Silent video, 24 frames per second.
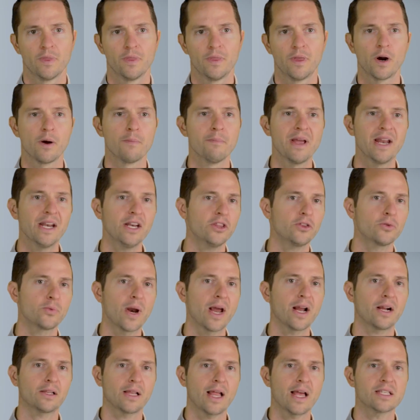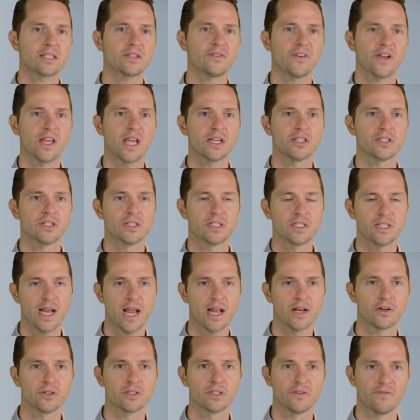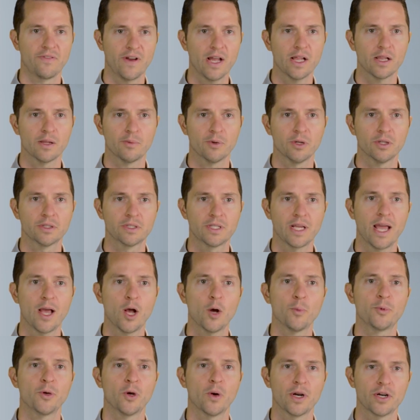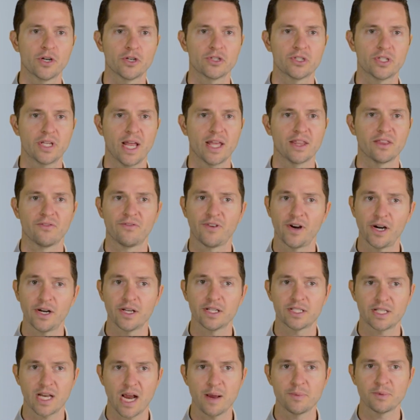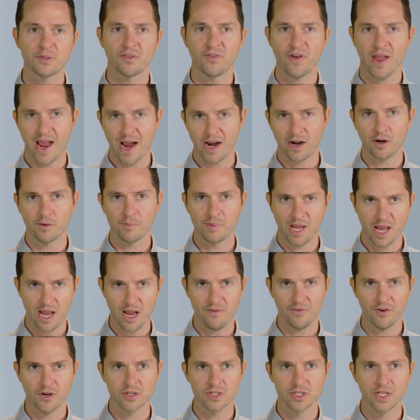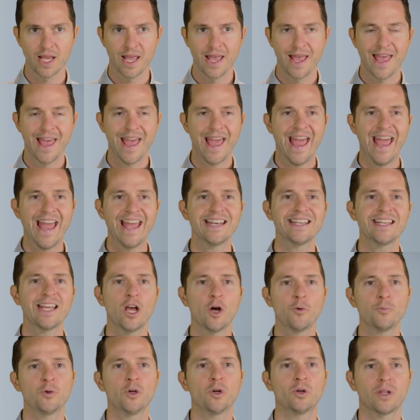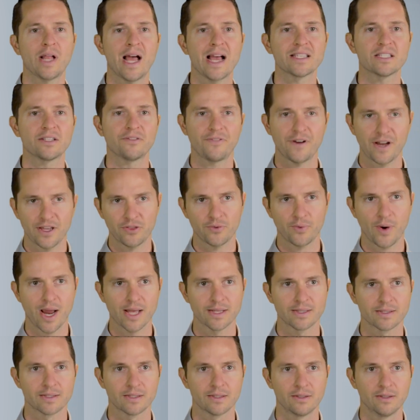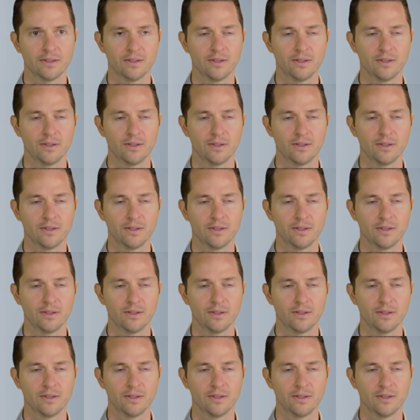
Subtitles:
There are many threat classification standards available to help you understand the various types of hacker behaviors and to help you classify threats.